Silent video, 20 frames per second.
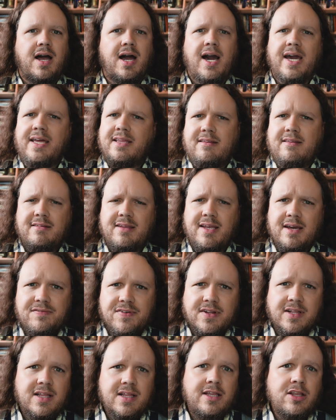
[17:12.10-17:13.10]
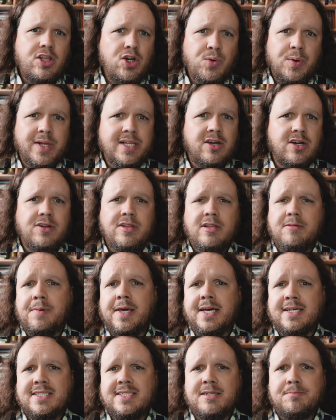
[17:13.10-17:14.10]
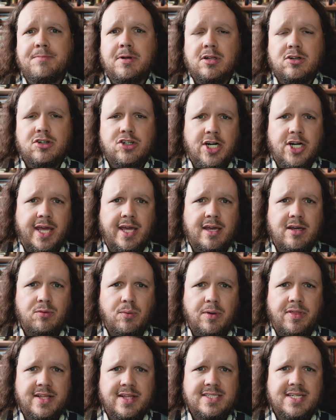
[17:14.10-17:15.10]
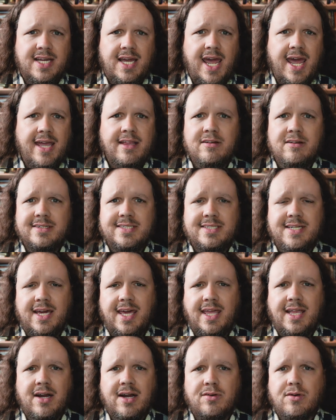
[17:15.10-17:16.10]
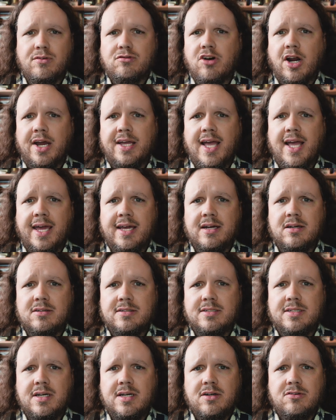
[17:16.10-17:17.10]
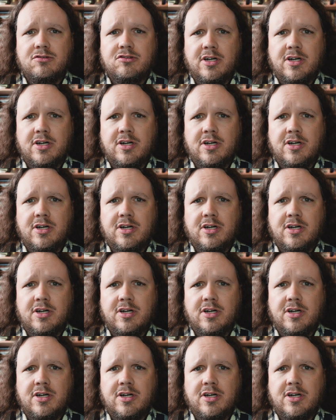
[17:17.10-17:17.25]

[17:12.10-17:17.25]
I definitely knew it couldn't be a simple crank with its handle sticking out at right angles,